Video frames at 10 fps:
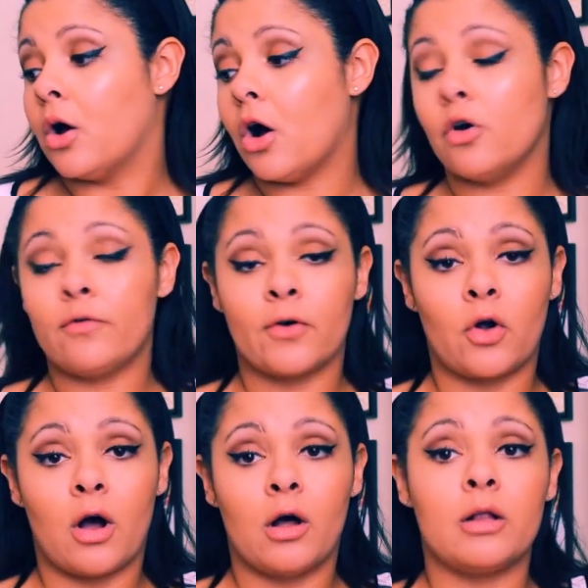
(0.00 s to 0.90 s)

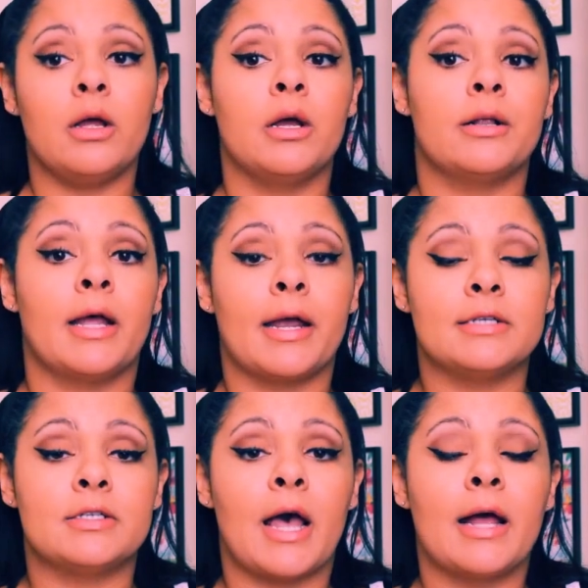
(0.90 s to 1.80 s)
Overall, like I
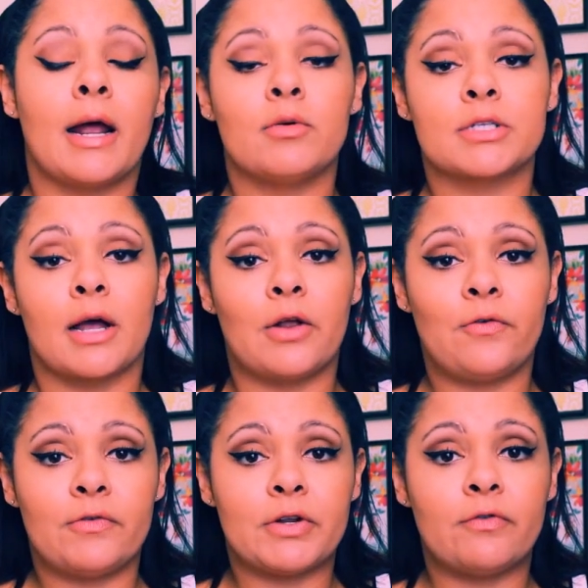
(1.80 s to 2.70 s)
said, I was kind of
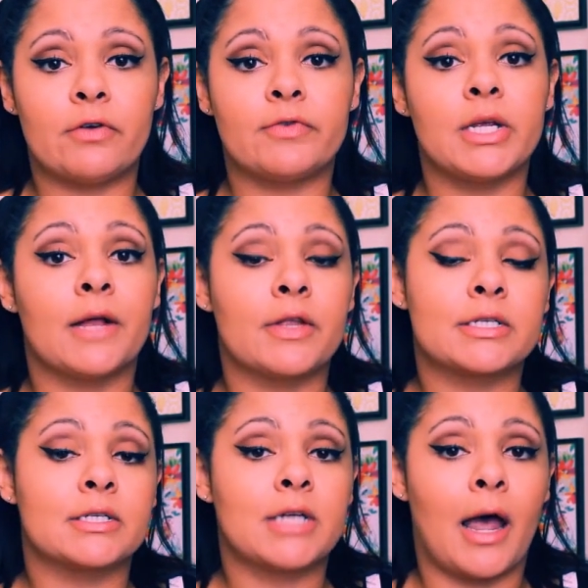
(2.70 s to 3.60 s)
50-50 on this
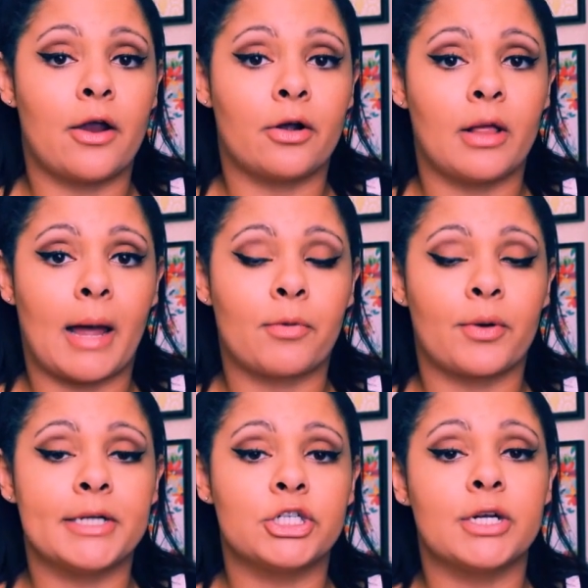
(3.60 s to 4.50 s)
entire
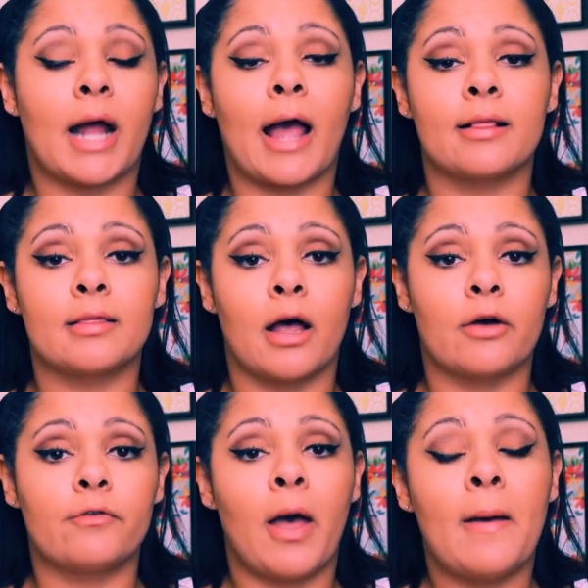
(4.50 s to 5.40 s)
collaboration. I
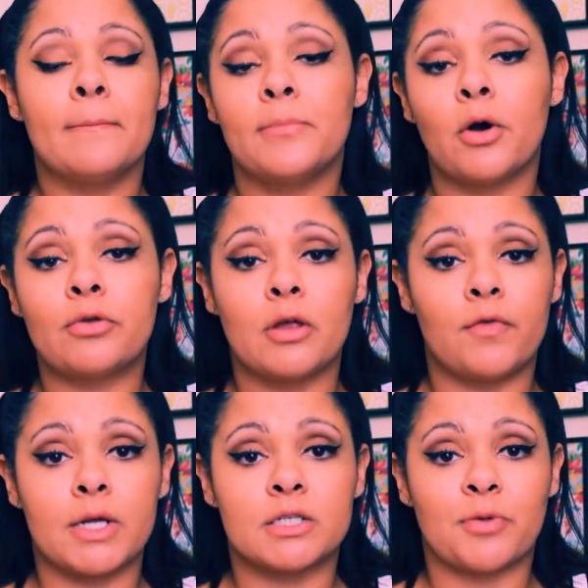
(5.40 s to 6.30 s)
love both of
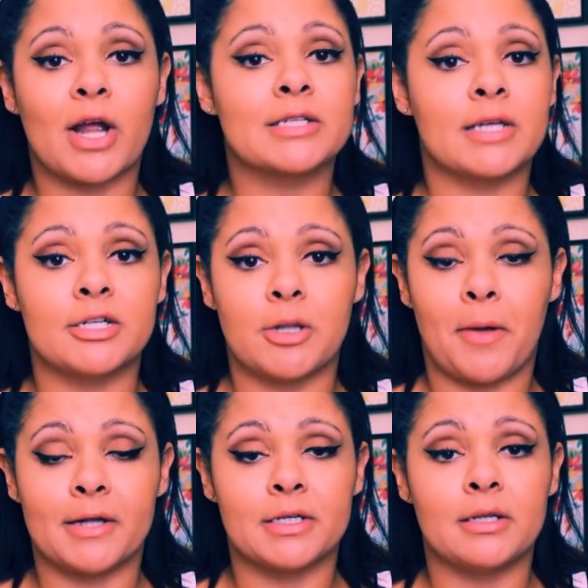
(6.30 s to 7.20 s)
these brands
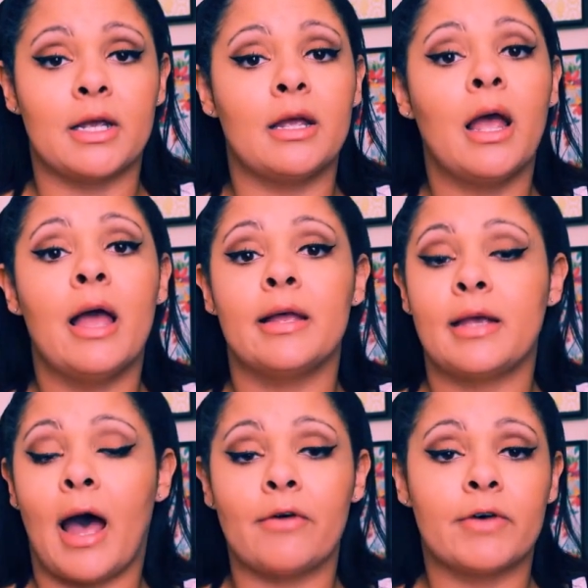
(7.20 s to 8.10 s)
independently.
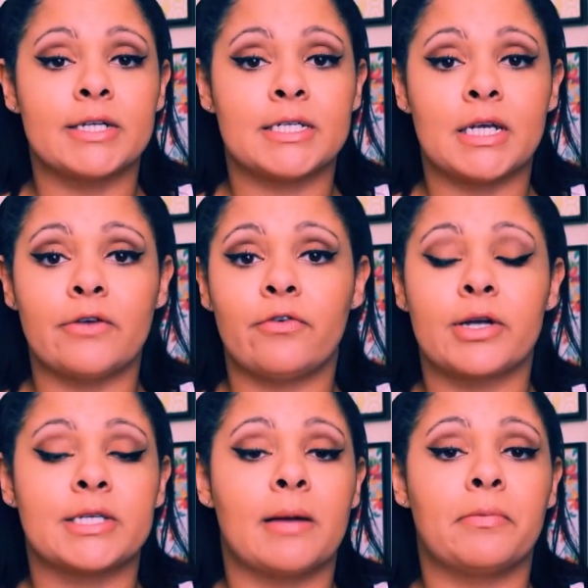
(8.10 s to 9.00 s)
Kat Von D, for
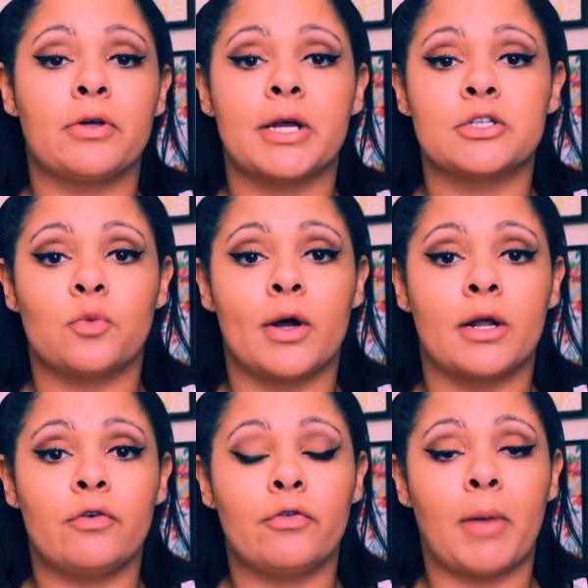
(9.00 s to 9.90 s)
example, is one
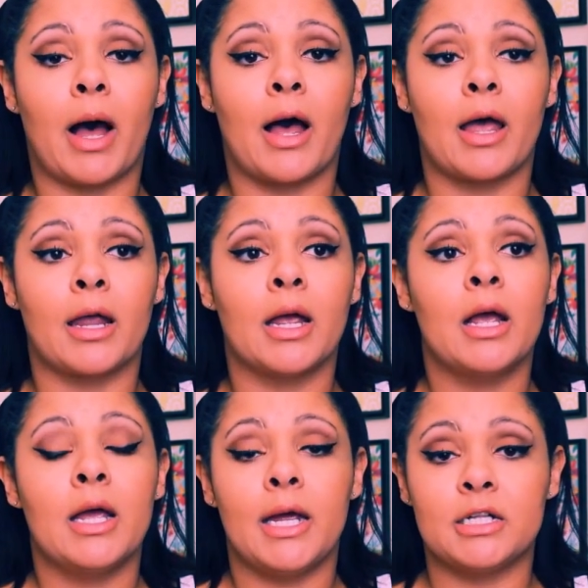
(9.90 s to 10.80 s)
of my
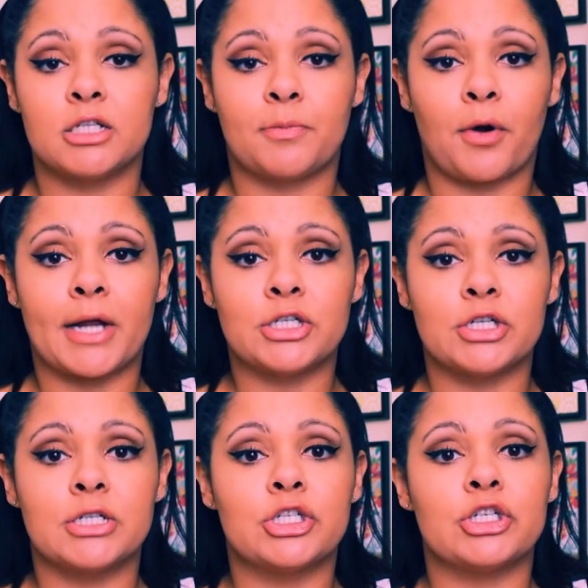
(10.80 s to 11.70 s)

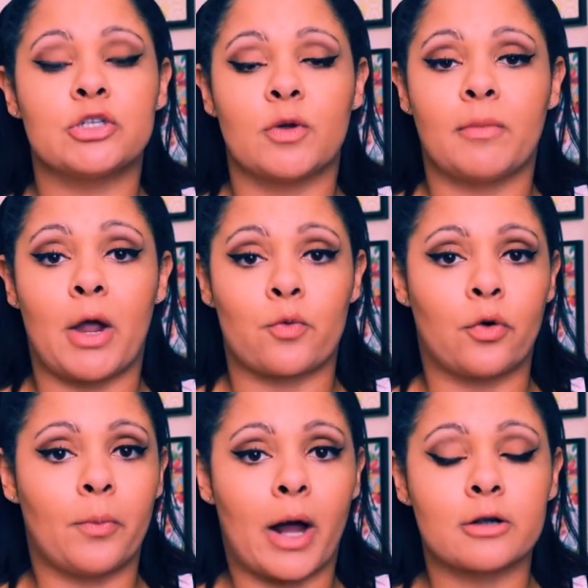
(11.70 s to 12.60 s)
inspirations. She's one of my
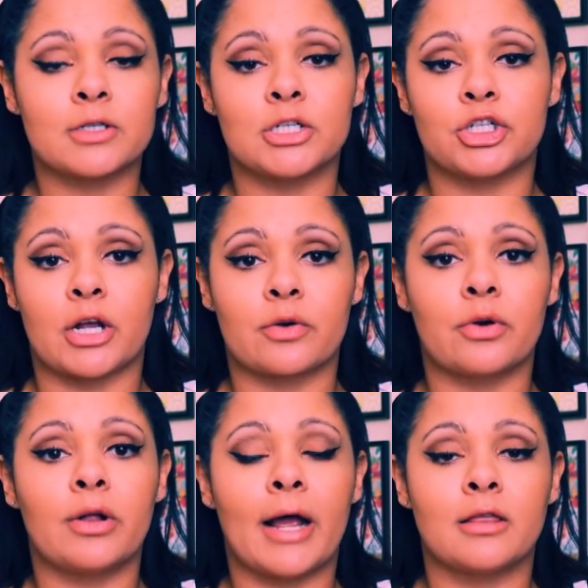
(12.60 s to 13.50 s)
role models in
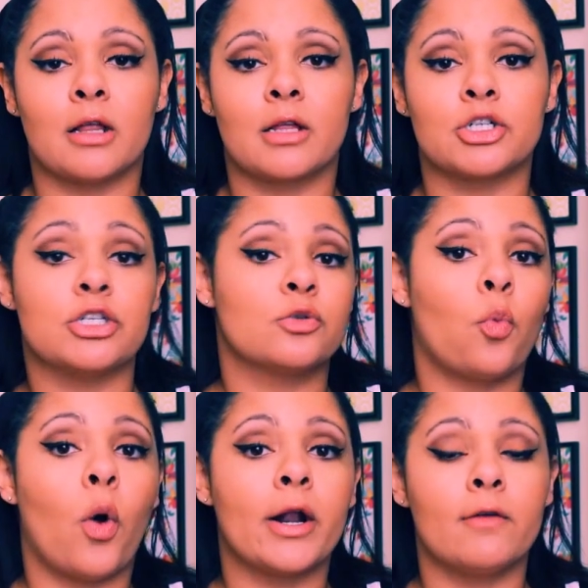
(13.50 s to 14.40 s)
general. I think that she's
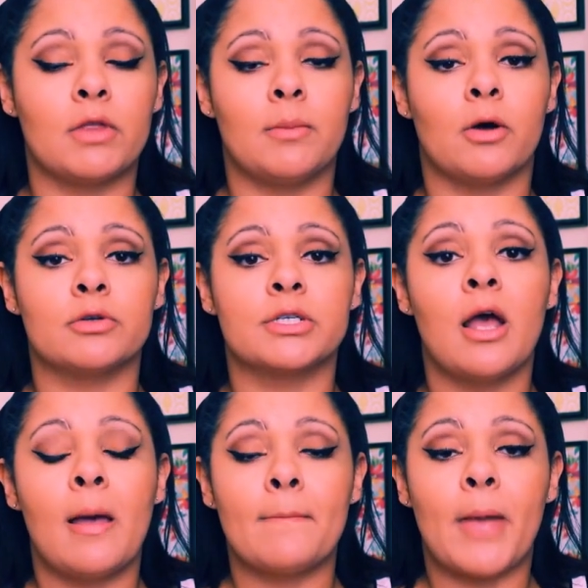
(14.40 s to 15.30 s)
one of the most
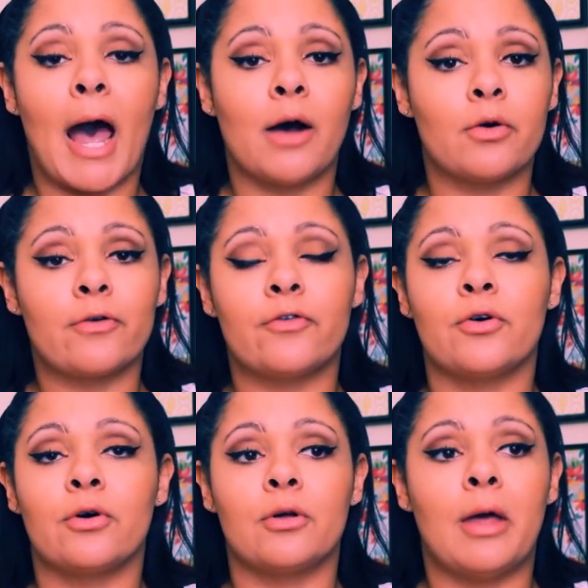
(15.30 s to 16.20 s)

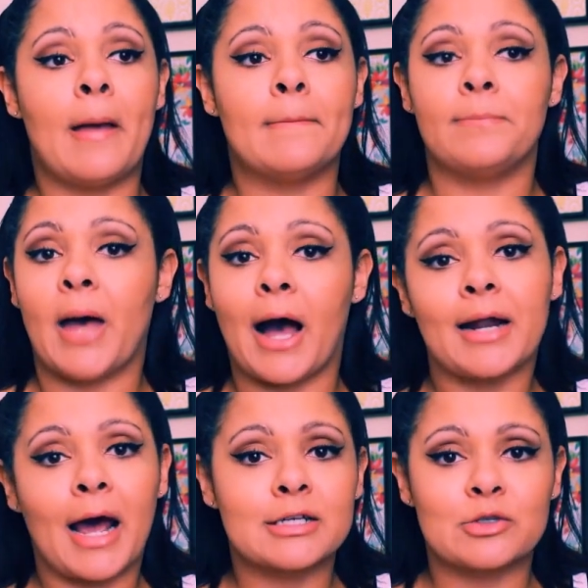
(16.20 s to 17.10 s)
powerful,
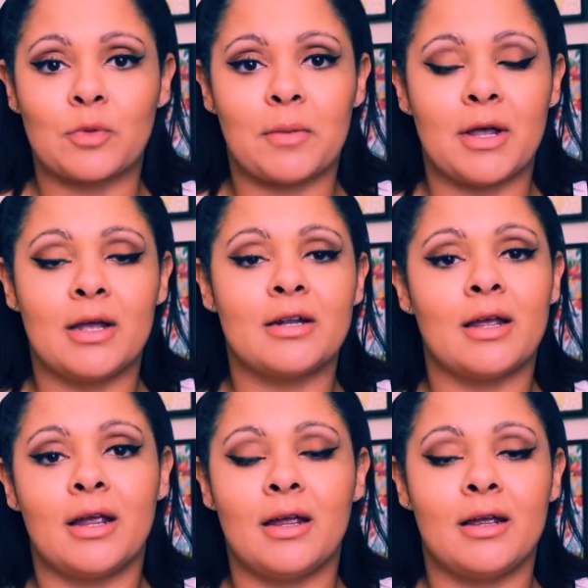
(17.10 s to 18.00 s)
badass women
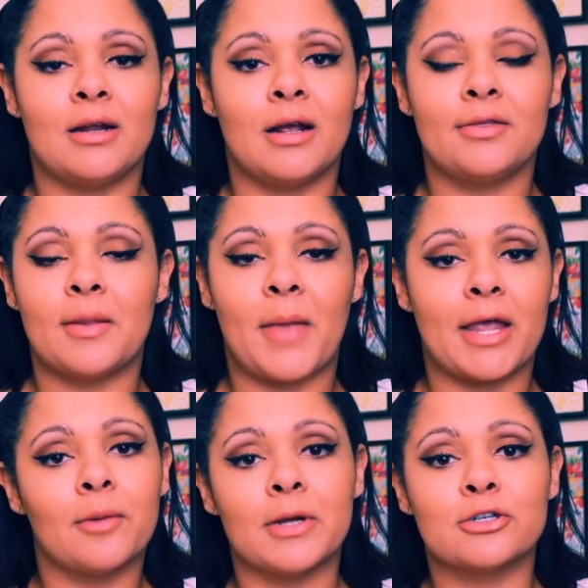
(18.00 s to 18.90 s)
in the
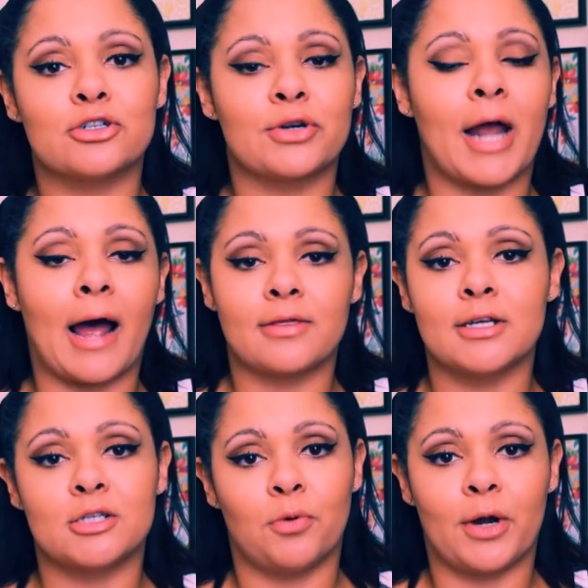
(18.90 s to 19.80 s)
makeup industry at
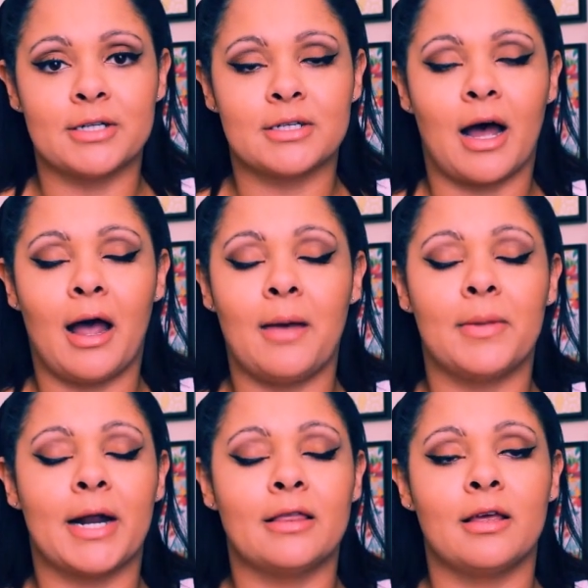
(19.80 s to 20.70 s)
this point in time,
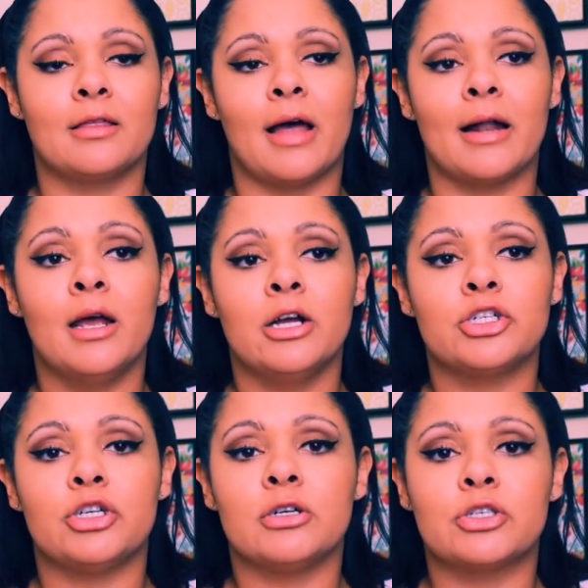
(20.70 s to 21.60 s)
and I think that
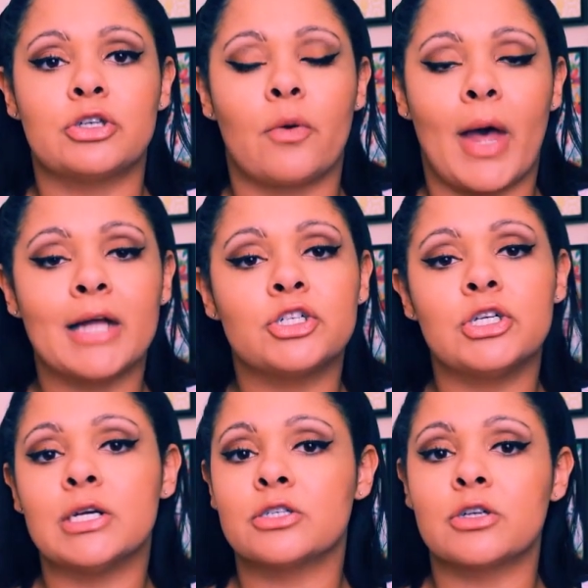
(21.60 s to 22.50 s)
she is so
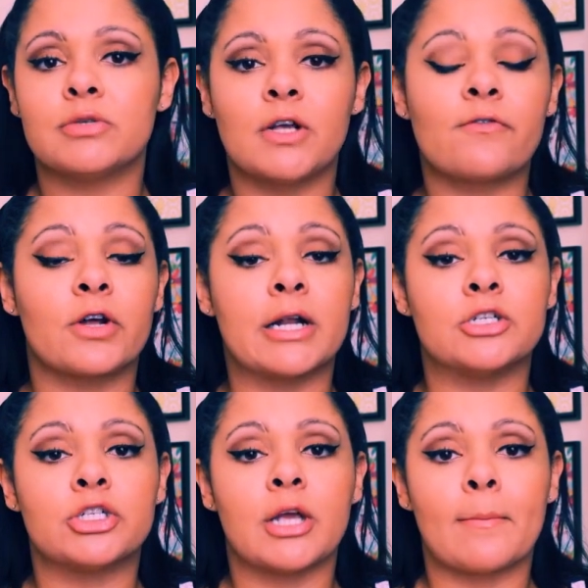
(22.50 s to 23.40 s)
edgy and so different, and
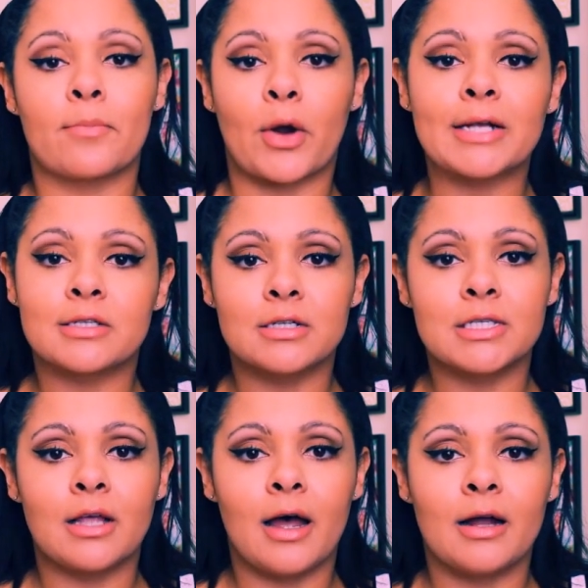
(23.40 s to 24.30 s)
she embraces
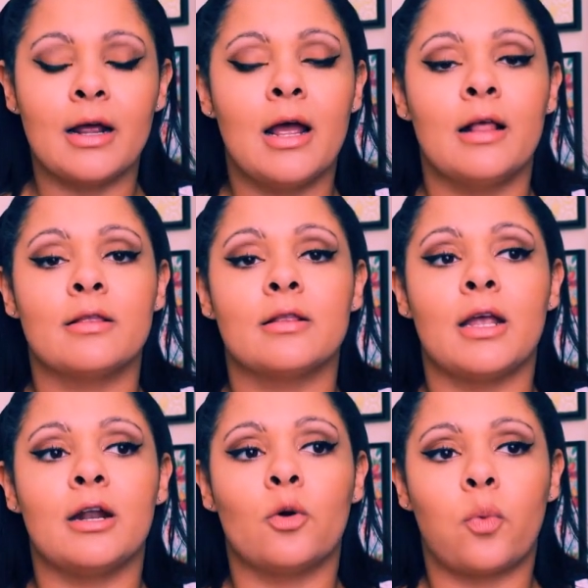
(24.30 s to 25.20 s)
that
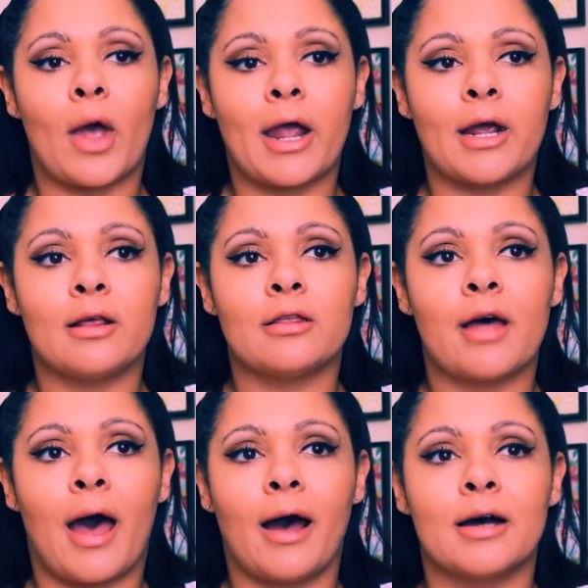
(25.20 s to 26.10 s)
in a way
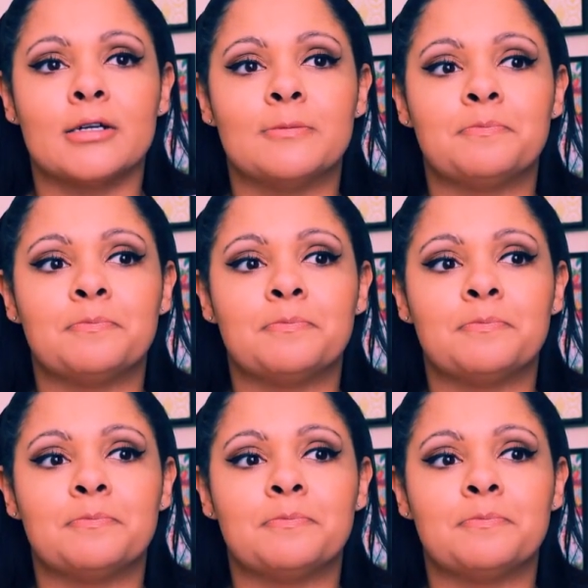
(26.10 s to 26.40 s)
that